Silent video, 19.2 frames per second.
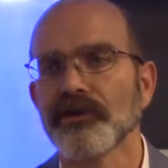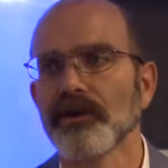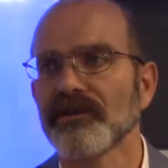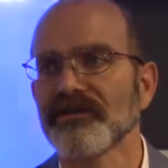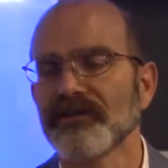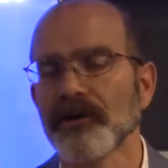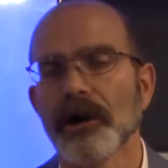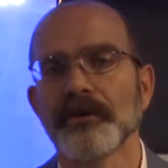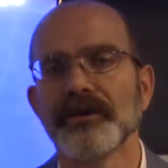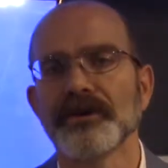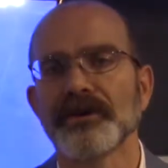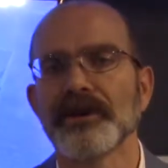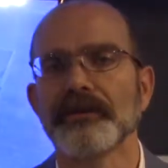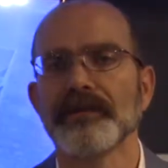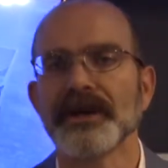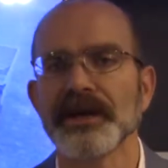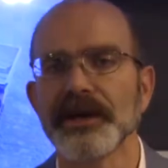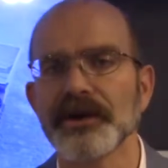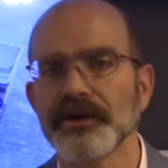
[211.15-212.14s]
So a farmer
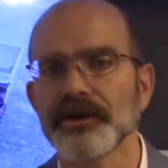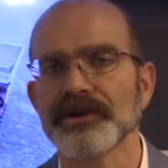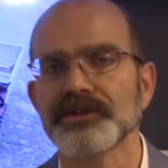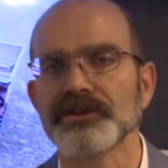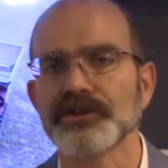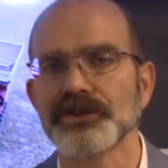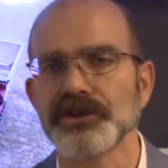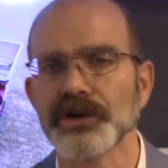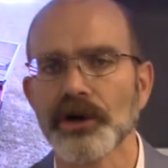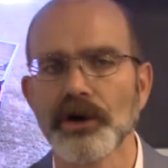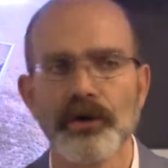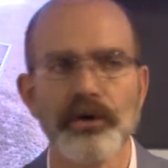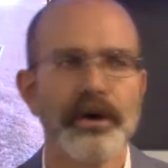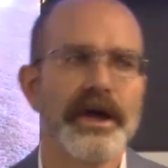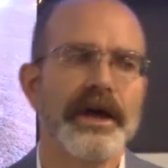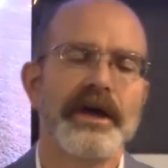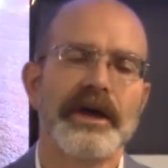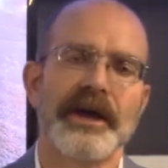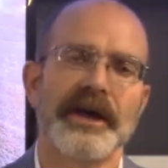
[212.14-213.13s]
can be here at the show
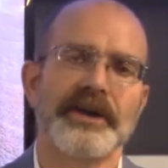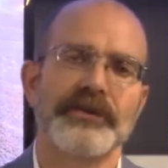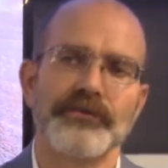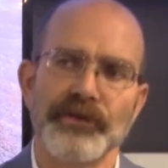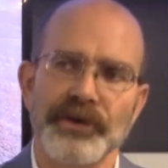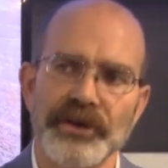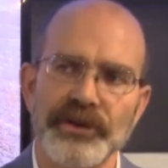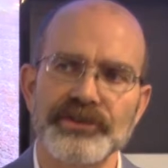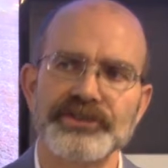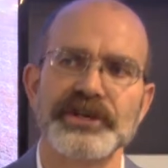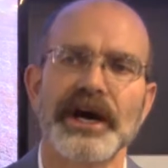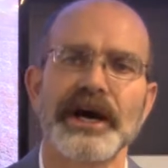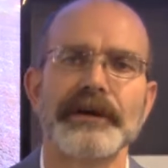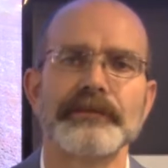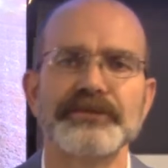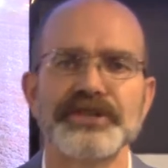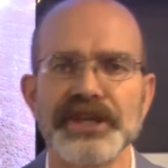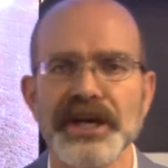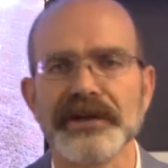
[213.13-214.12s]
and in real
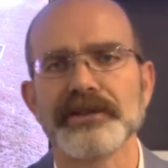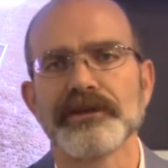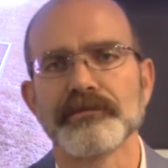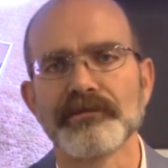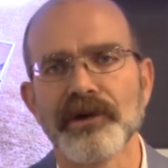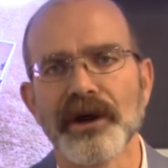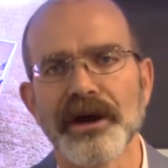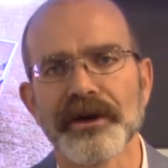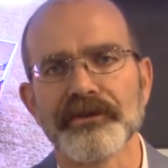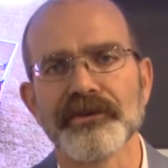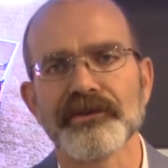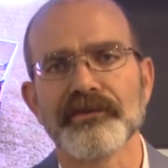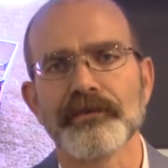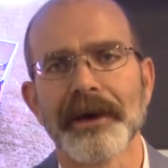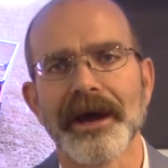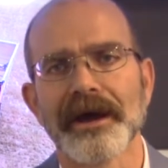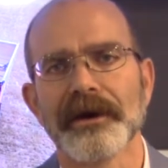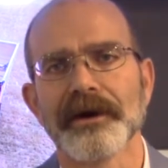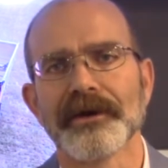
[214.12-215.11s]
time check the progress
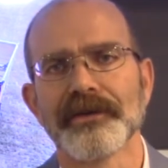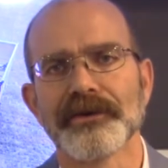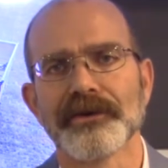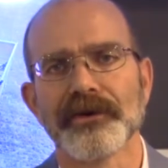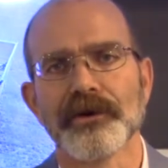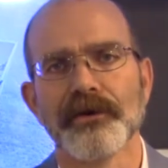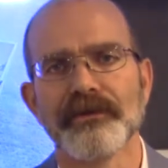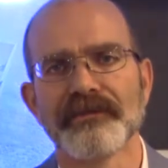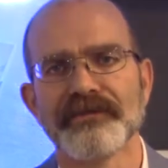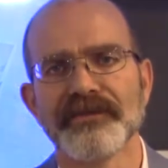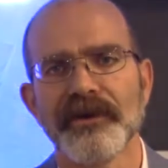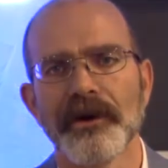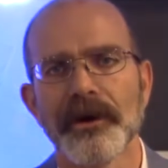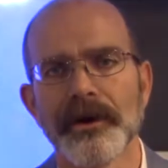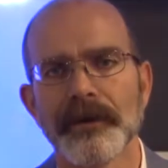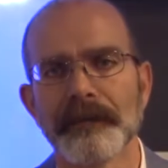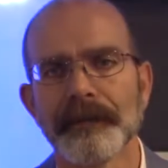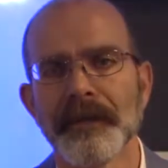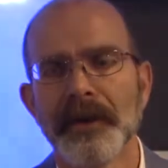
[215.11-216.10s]
back on their home
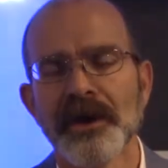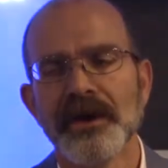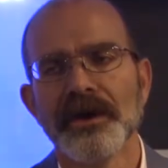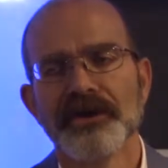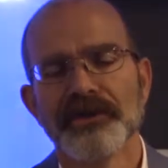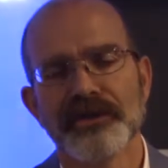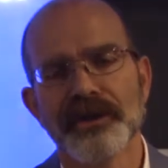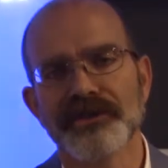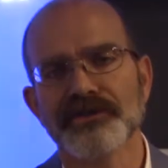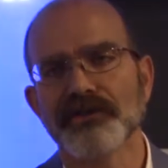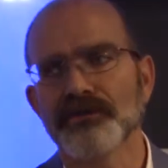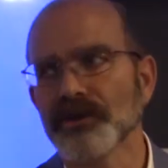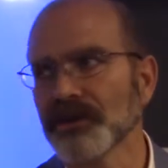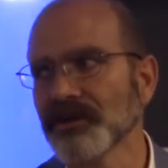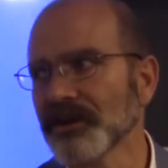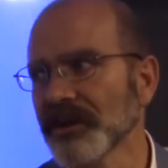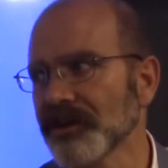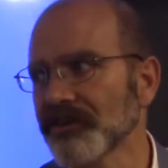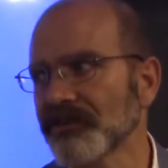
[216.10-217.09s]
farm. So that's a
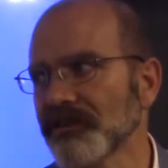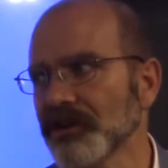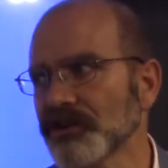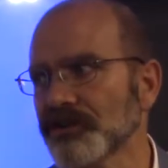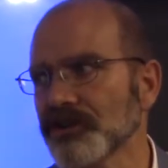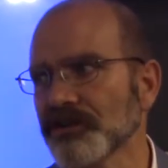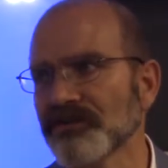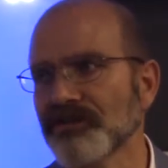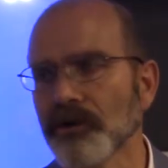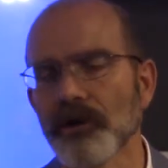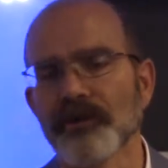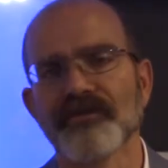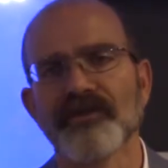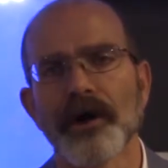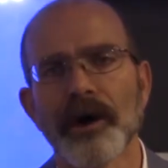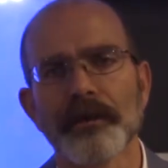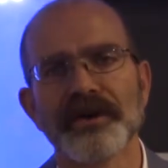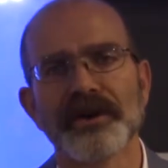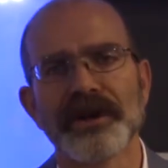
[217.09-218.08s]
real nice feature for a
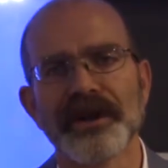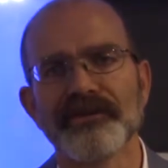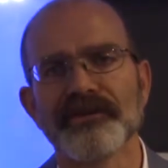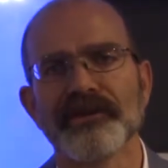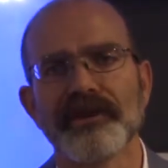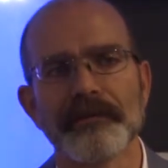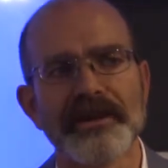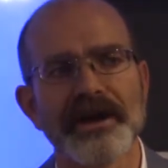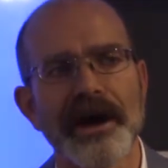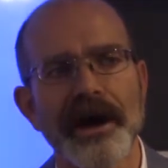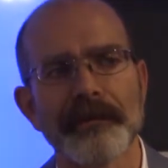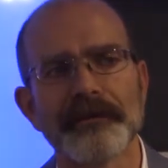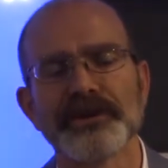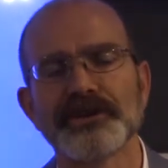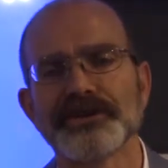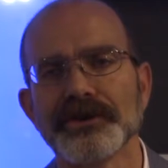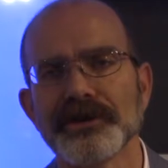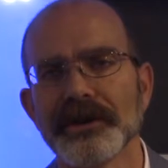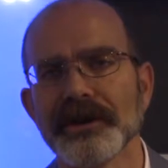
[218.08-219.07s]
farmer, gives them the
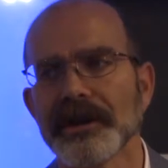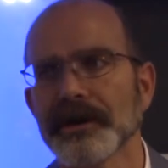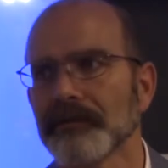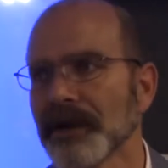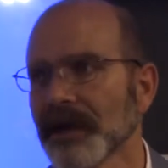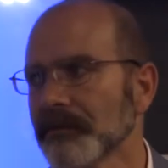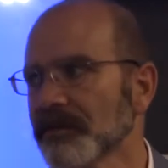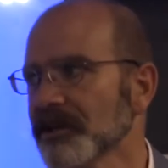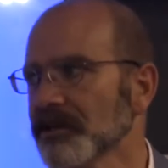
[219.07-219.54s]
opportunity to maybe